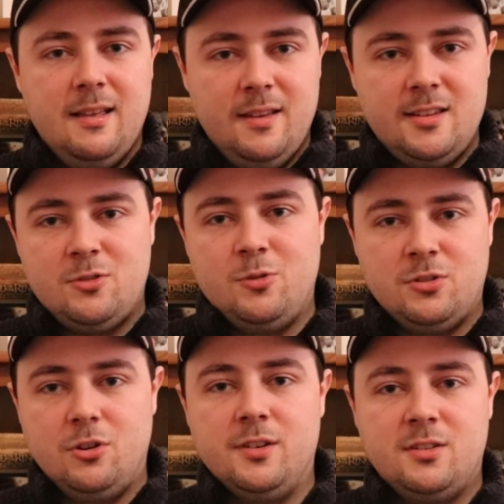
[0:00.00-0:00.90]
this actual
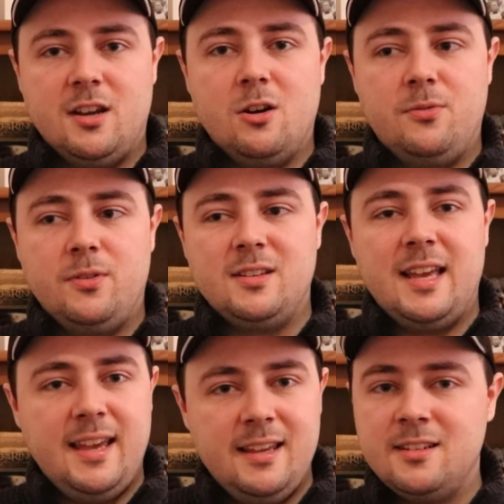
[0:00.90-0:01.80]
score itself is
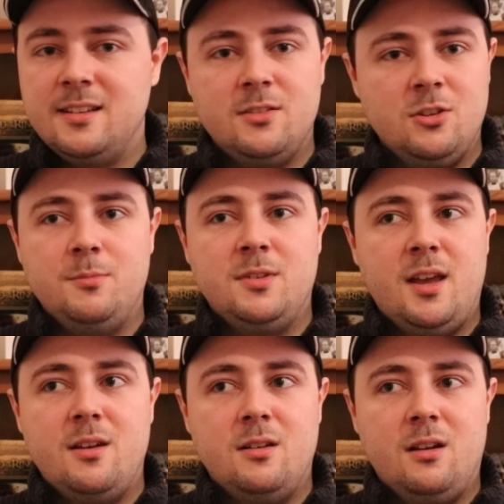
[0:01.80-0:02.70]
easily in the top
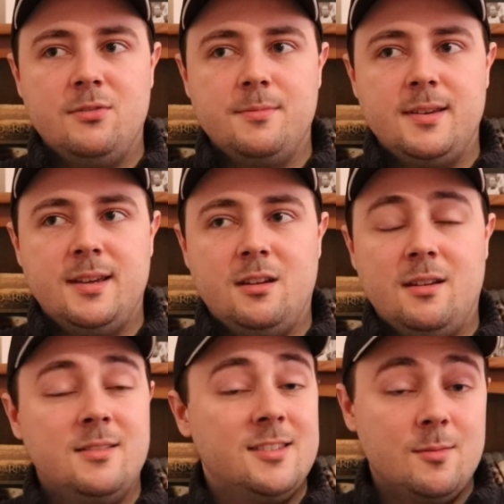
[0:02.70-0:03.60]
10 for me, you know,
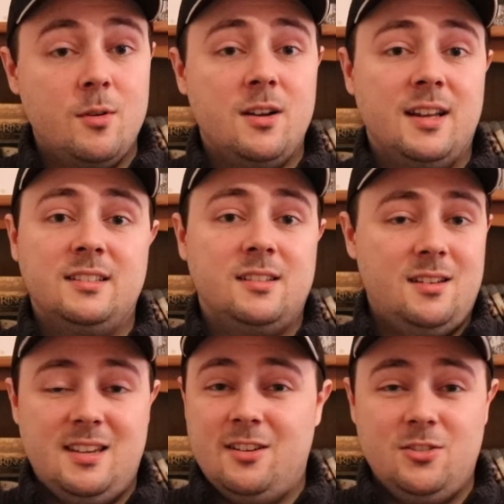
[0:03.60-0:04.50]
in cinema. And
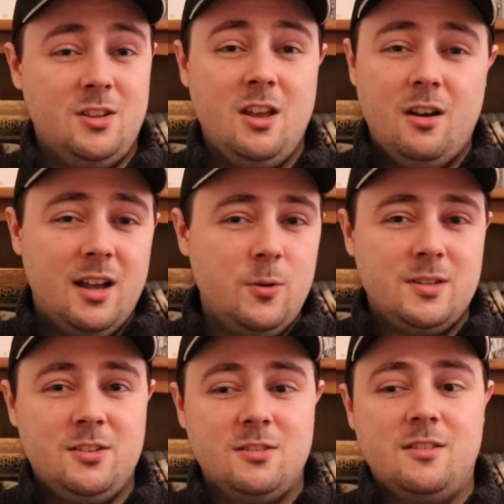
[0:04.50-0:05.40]
yeah, just, I always
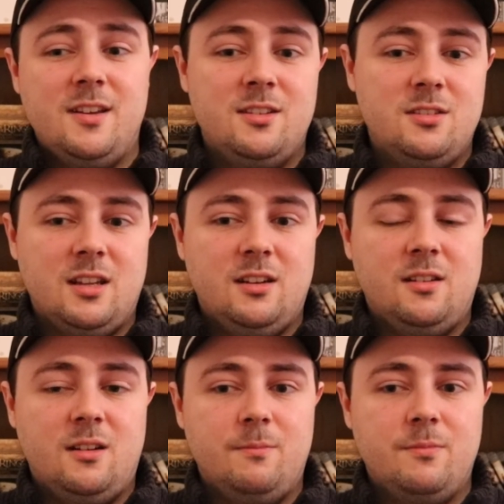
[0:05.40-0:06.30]
listen to this and,
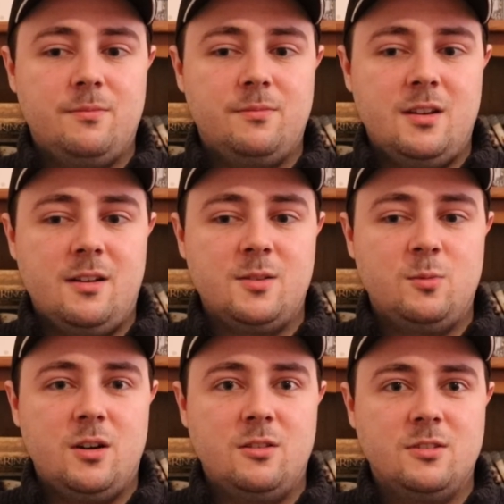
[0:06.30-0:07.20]
you know, as
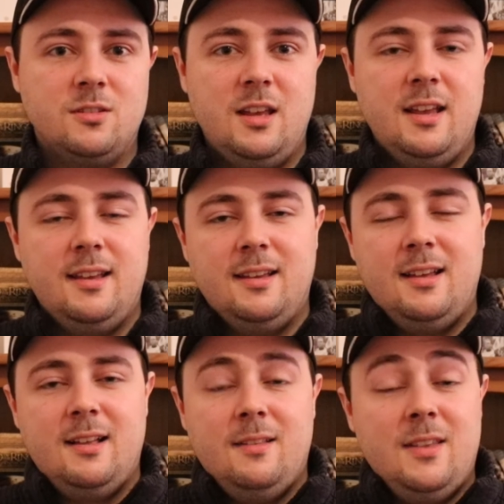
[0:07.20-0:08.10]
well, just
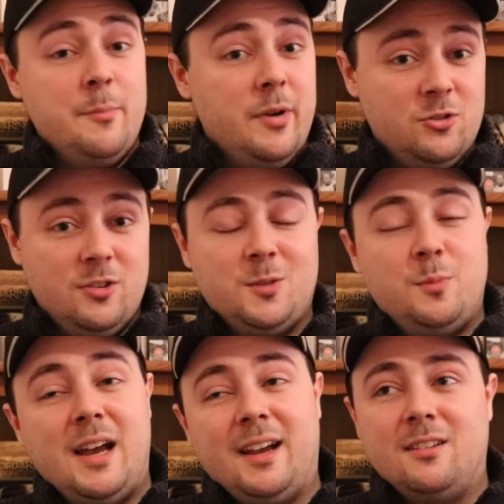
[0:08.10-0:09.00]
The Empire Strikes
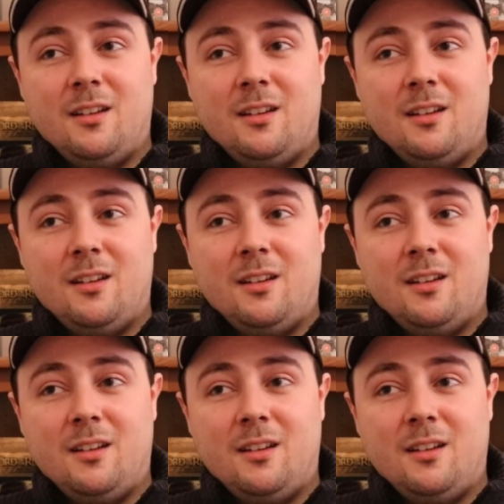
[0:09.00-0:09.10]
Back,